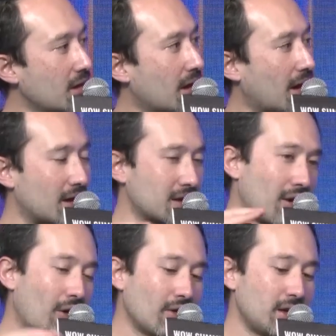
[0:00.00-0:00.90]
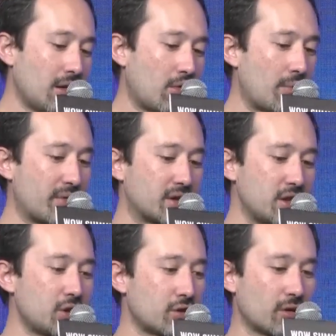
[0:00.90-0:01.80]
and only a
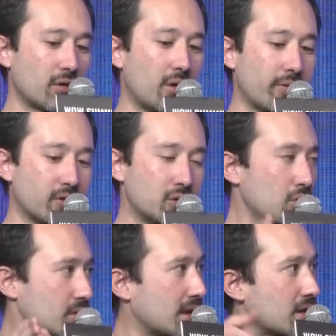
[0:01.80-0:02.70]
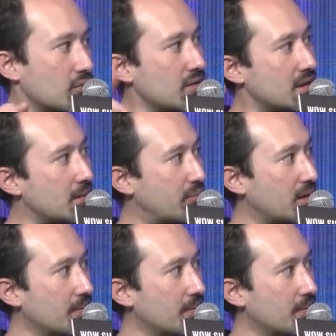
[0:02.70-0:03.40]
repetition of a success recipe